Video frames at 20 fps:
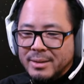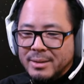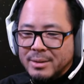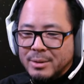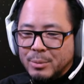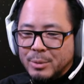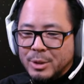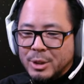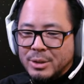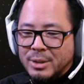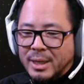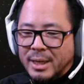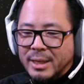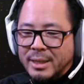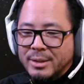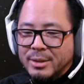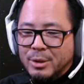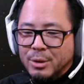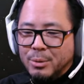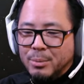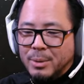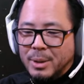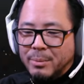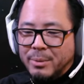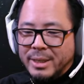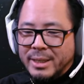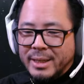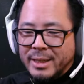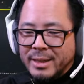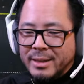We just undo what
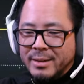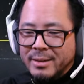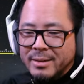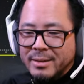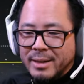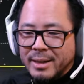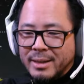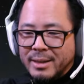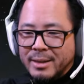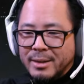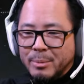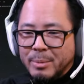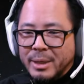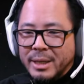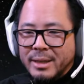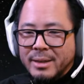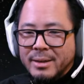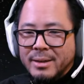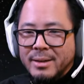we did a little bit.